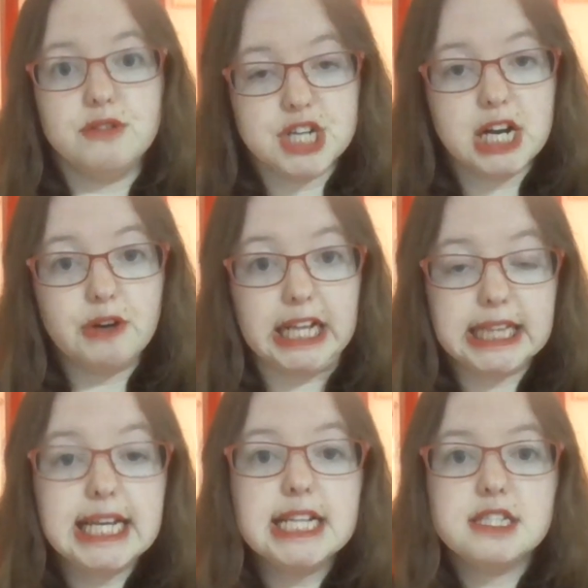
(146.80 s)
generate
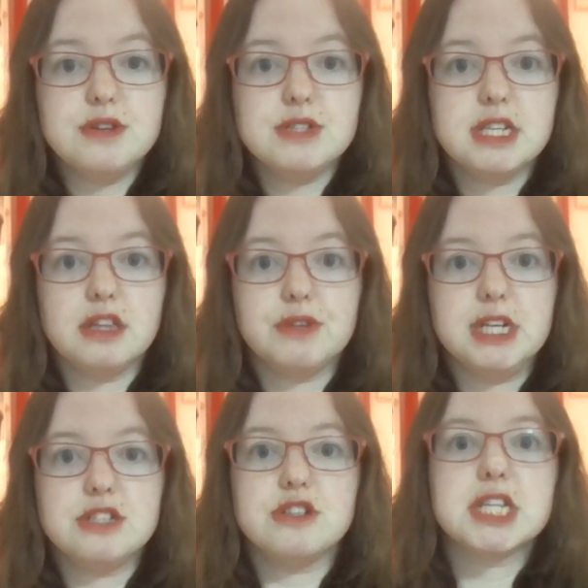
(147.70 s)
leads using the
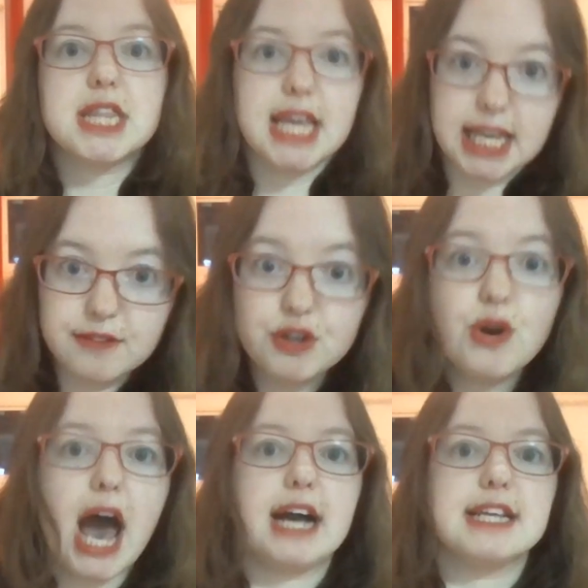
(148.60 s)
research, they give you
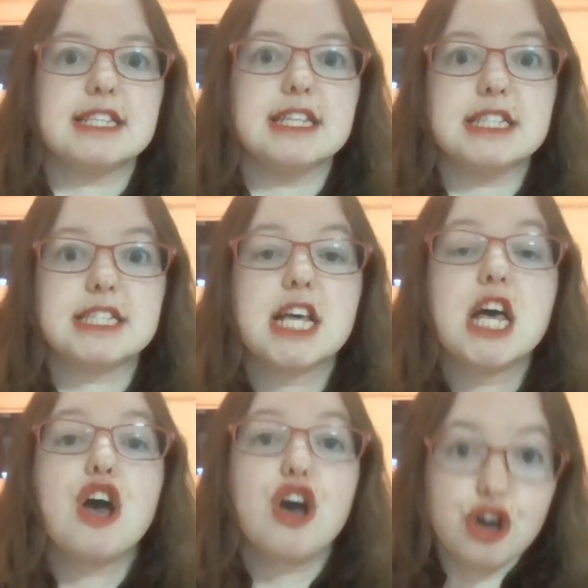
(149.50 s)
access
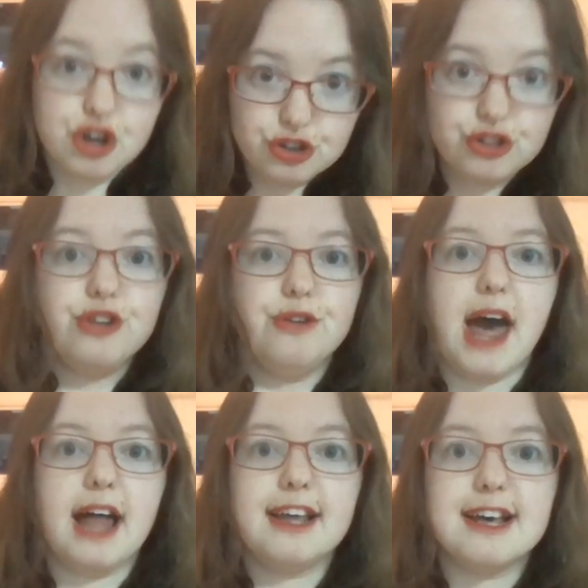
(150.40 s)
to
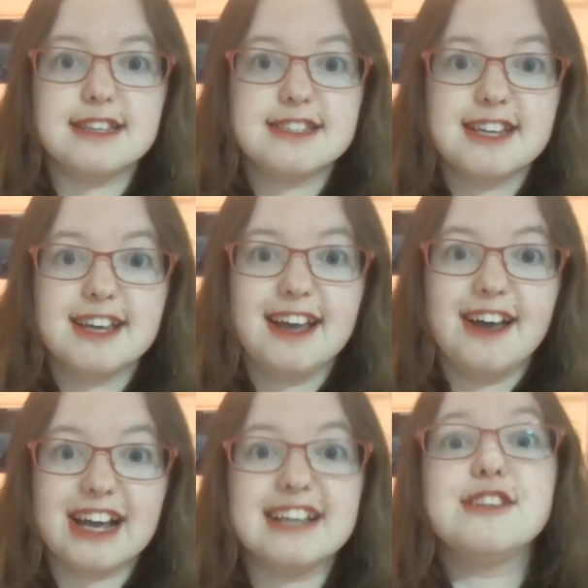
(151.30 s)
that list.
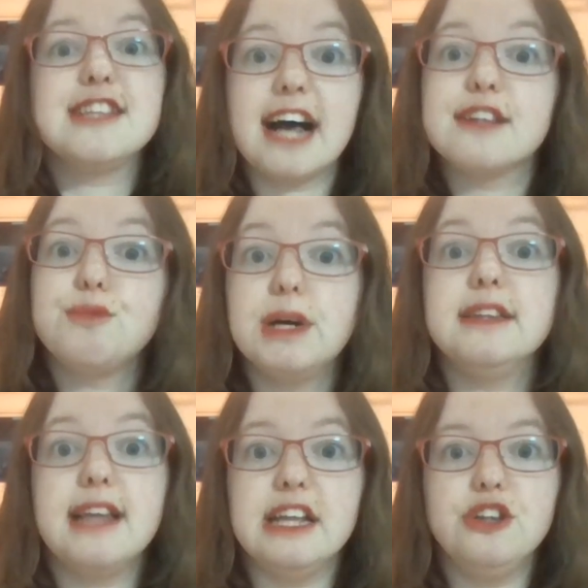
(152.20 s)
Okay, so that's
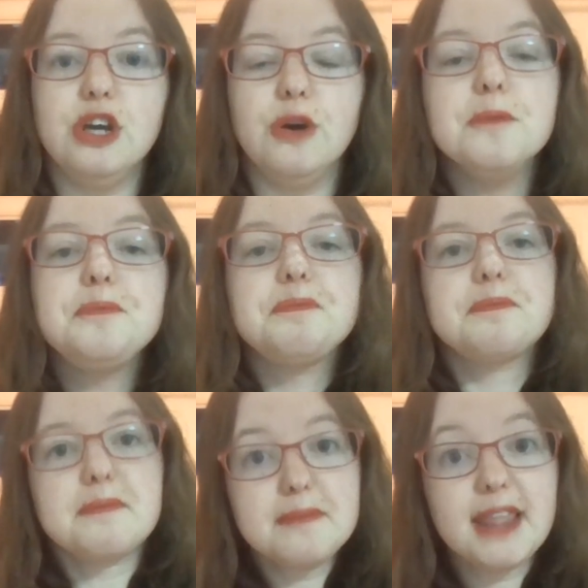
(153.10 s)
what they do.
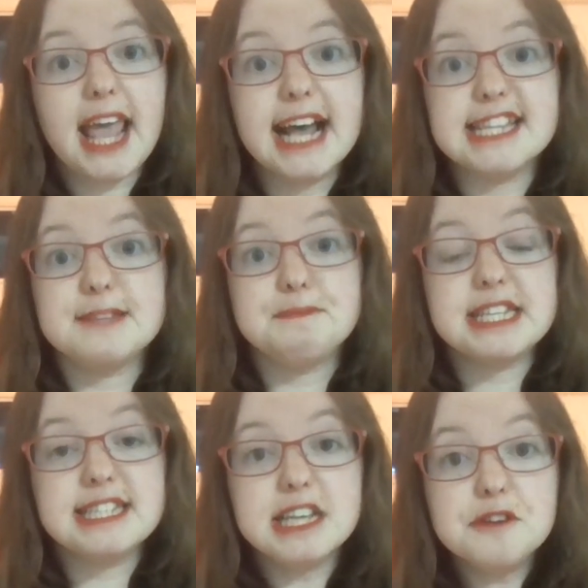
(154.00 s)
And
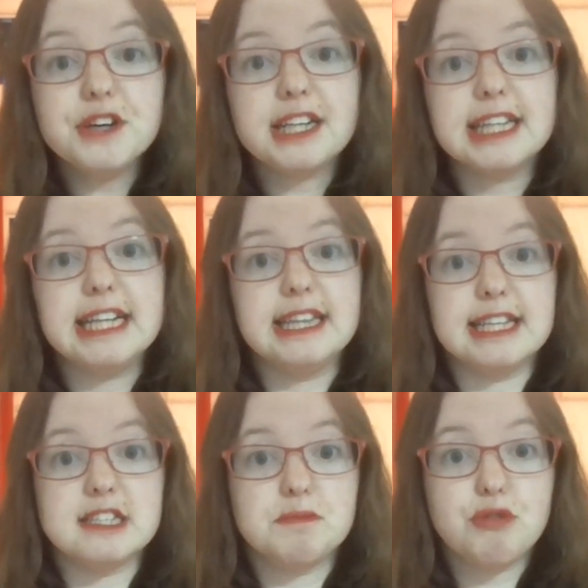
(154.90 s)
specifically in
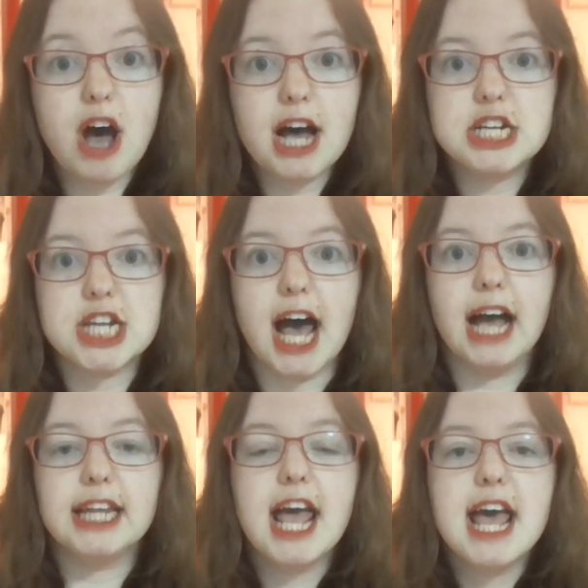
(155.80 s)
this
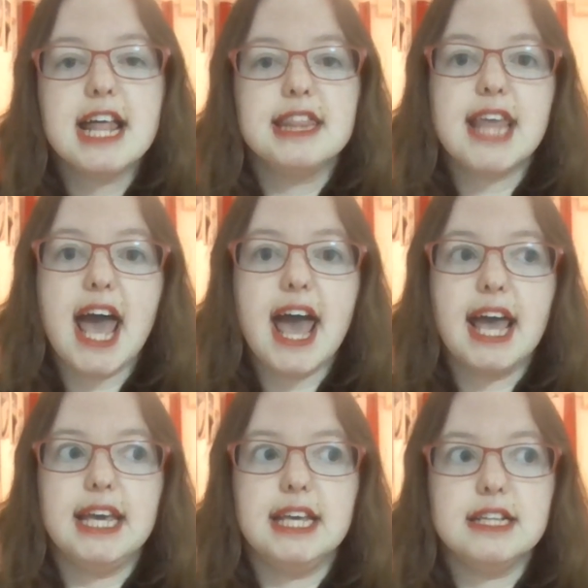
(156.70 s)
project,
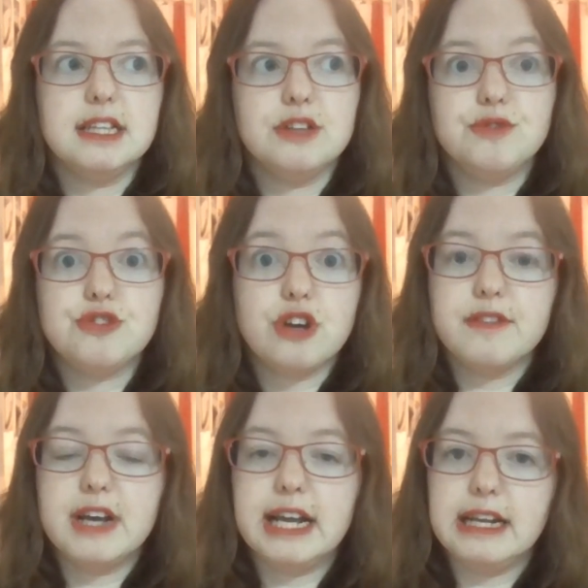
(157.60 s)
they
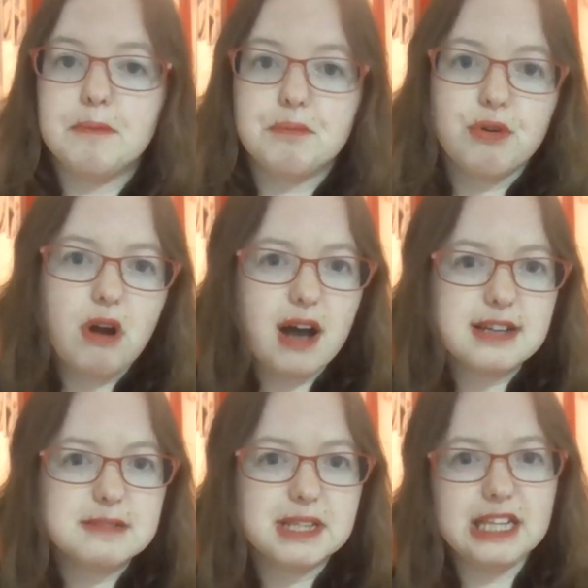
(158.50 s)
surveyed
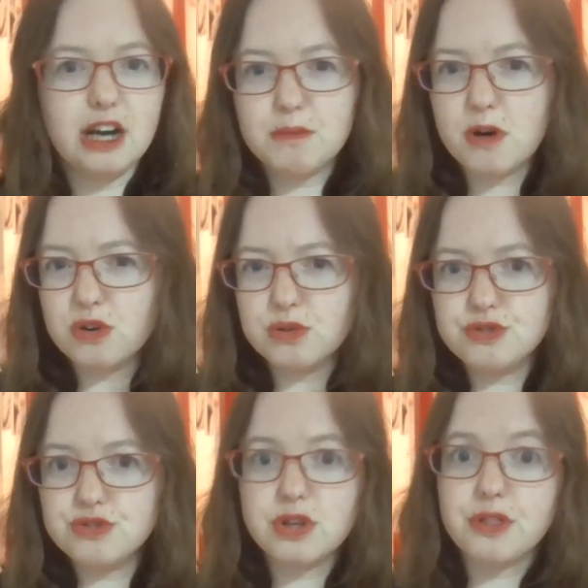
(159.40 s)
approximately
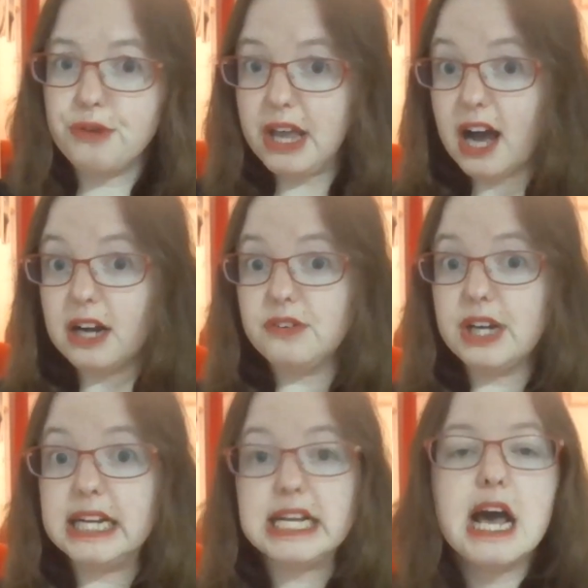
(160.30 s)
almost
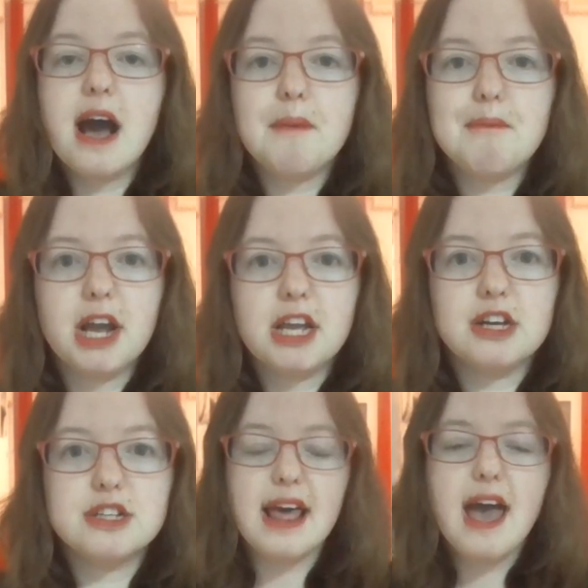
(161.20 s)
300
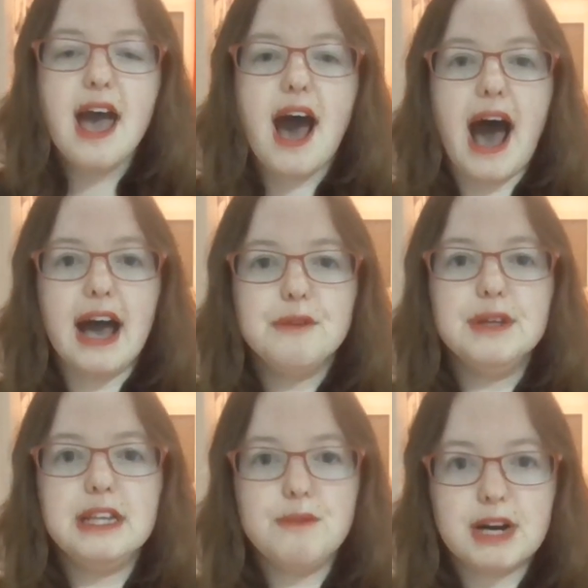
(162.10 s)
marketers. I
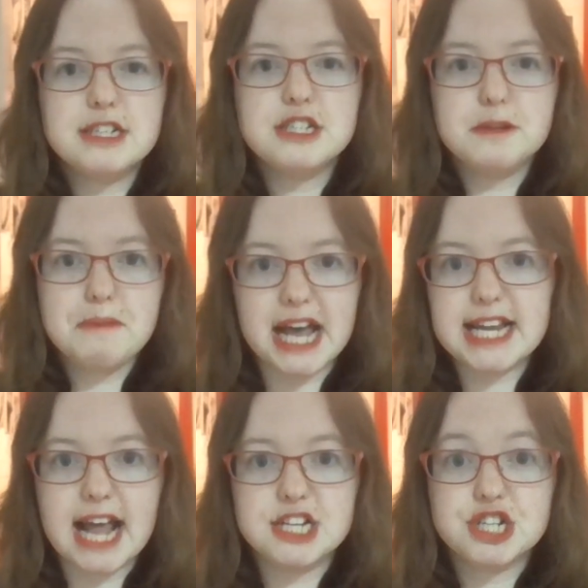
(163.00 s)
really want you to pay
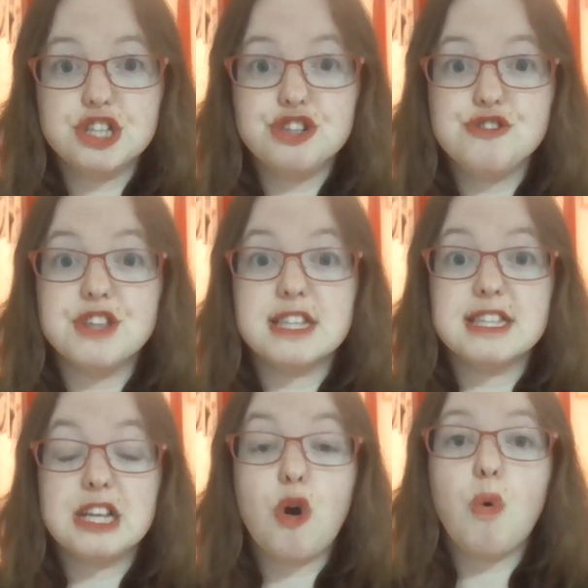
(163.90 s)
attention to the
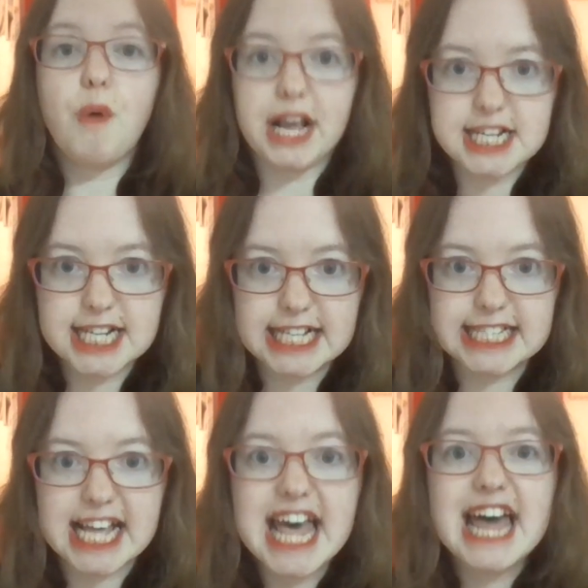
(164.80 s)

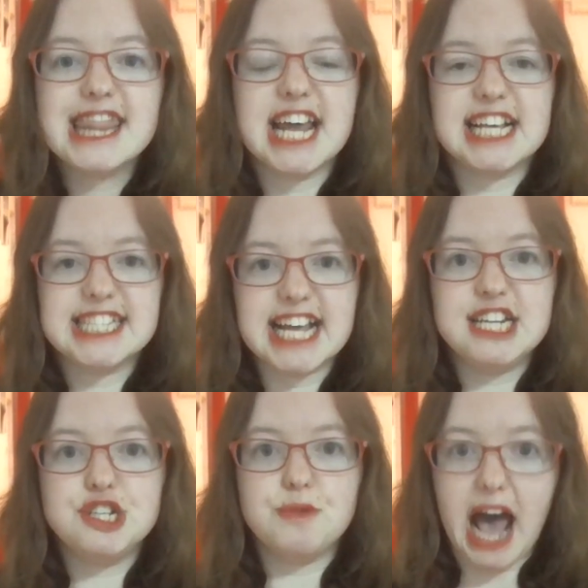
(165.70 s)
questions that
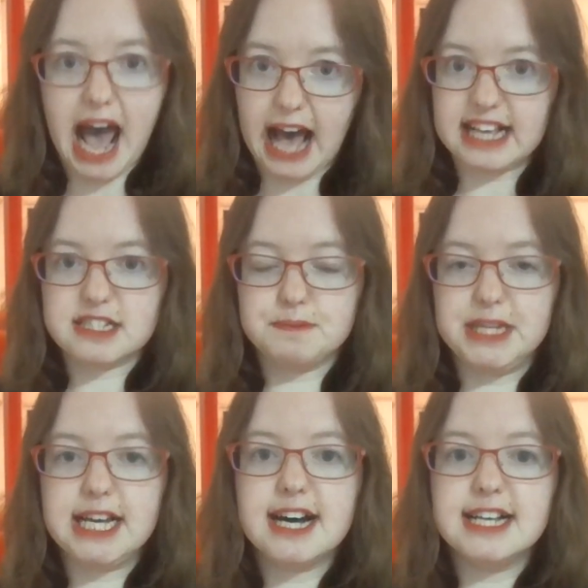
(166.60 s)
Ascend2 ask,
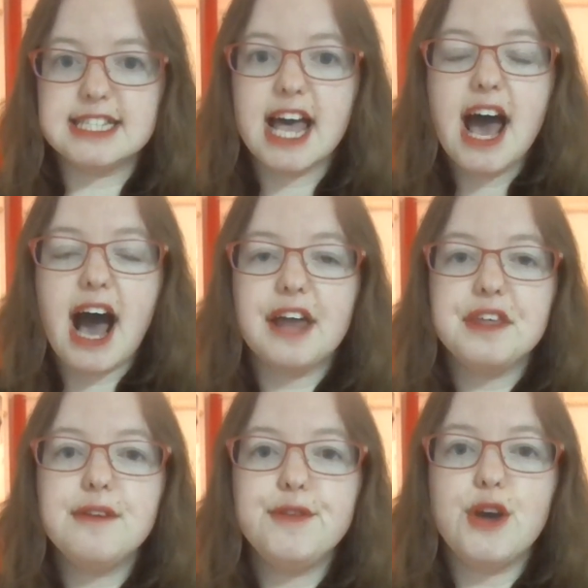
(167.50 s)
because I
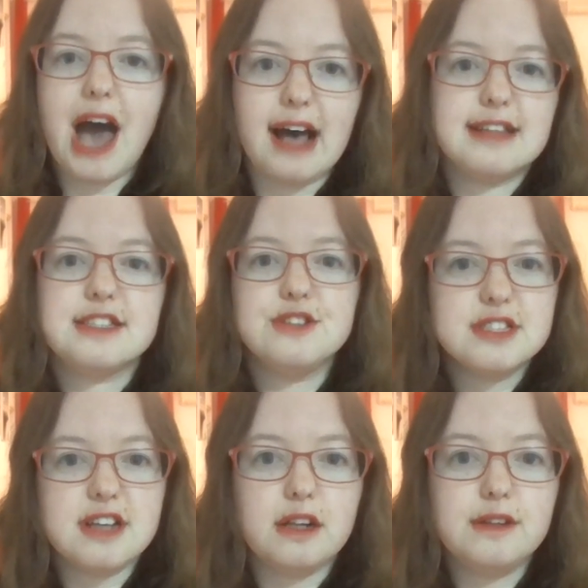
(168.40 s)
think if you ask
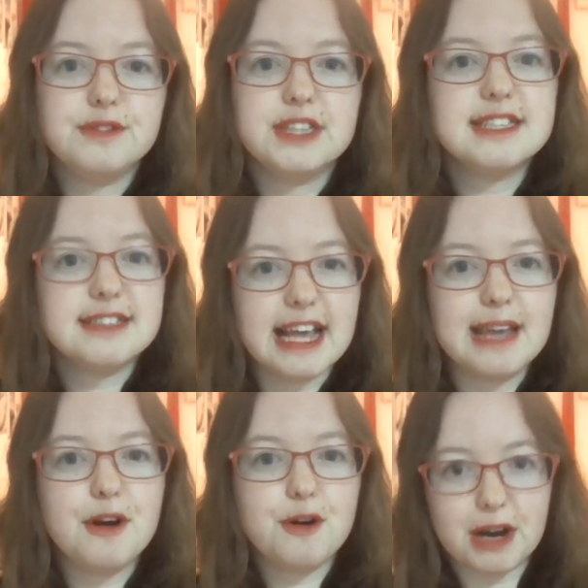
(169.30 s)
yourself the
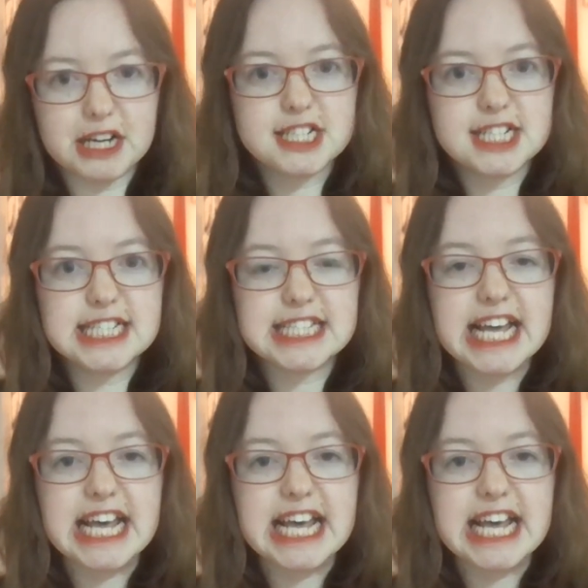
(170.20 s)
same questions,